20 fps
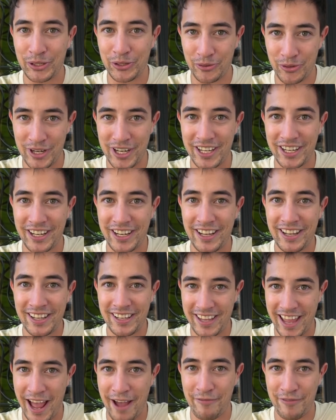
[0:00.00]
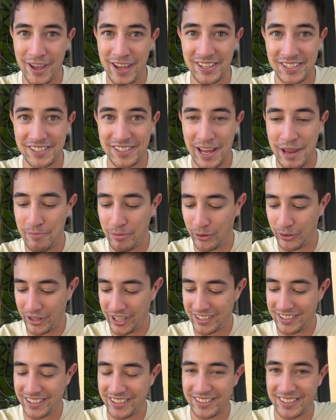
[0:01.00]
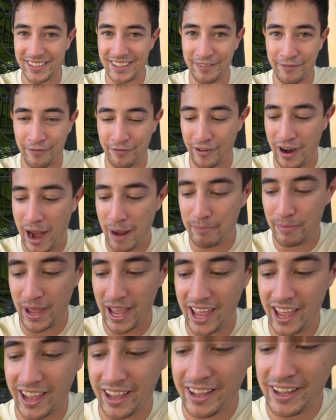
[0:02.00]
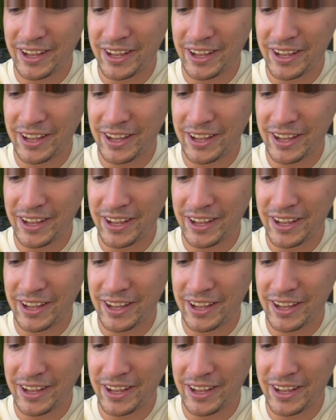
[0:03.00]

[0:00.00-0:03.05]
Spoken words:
Greek cafe staple. This is the Frappe.